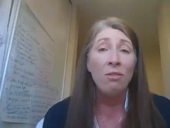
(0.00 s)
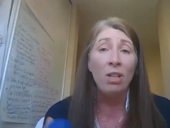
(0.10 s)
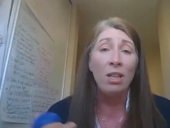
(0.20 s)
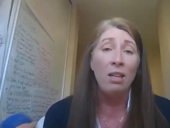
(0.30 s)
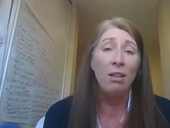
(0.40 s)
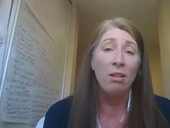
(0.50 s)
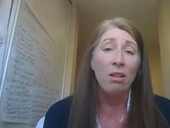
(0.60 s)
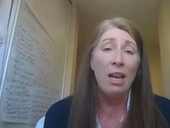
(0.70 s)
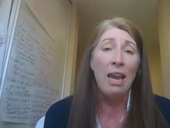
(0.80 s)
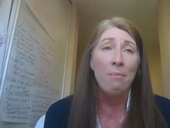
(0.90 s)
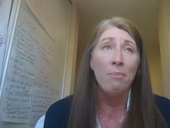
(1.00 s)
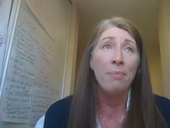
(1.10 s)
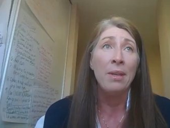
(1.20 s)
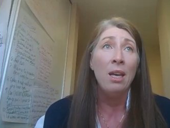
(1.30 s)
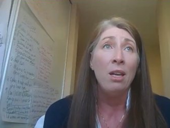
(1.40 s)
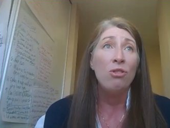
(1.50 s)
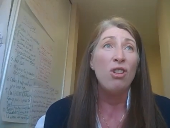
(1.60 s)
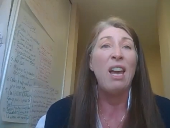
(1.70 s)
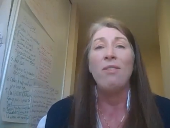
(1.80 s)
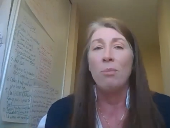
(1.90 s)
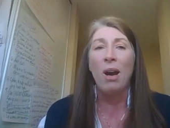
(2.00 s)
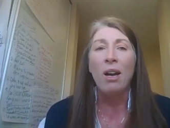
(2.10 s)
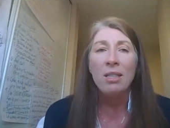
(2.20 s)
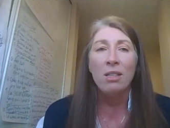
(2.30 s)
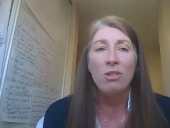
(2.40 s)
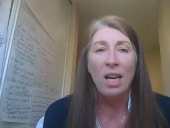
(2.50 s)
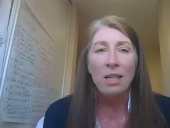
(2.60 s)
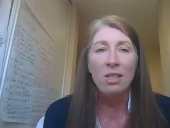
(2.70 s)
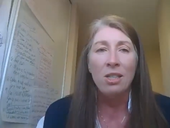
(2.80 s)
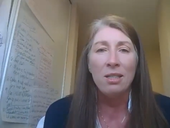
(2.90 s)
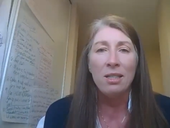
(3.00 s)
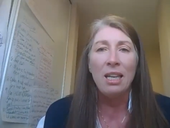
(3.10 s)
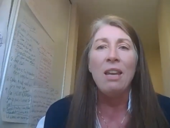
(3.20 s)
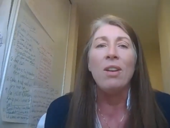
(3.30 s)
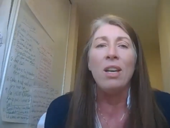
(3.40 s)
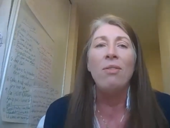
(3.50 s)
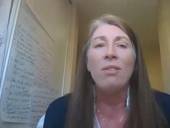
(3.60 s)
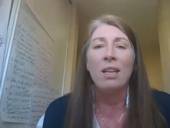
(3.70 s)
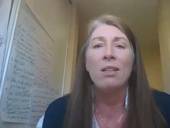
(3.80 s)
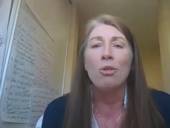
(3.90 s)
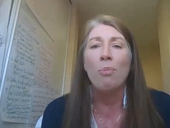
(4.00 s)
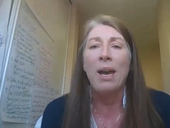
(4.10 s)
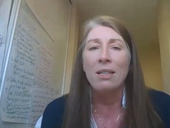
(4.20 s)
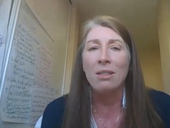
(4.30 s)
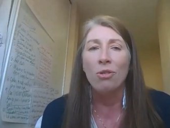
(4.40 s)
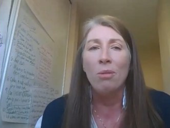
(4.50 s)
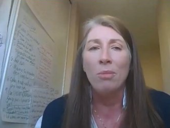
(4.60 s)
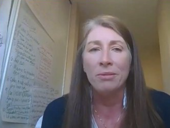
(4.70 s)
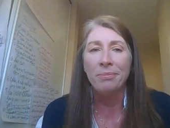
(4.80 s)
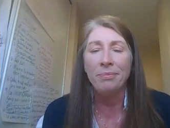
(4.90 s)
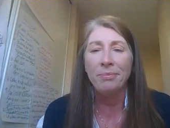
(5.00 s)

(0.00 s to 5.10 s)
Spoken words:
really drive your marketing strategies even if things go back to normal.